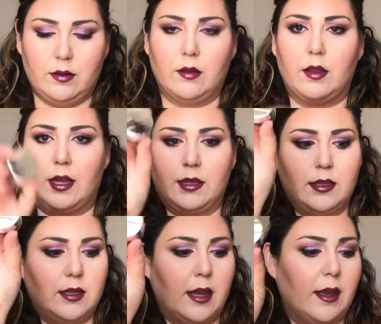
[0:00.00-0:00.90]
So
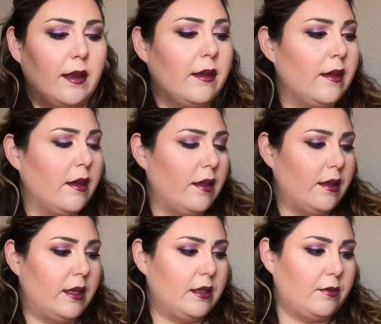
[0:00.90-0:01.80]
that's that.
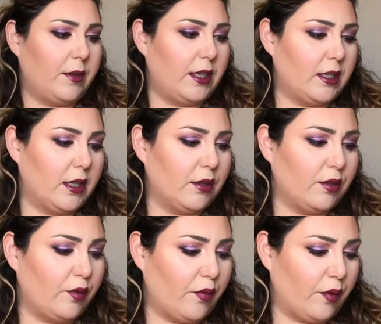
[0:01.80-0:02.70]
This
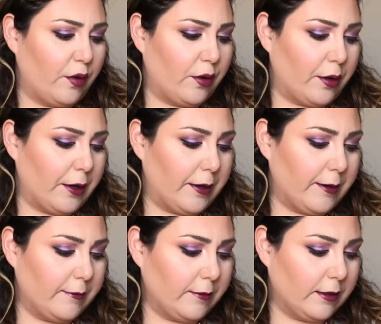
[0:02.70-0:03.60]
retails for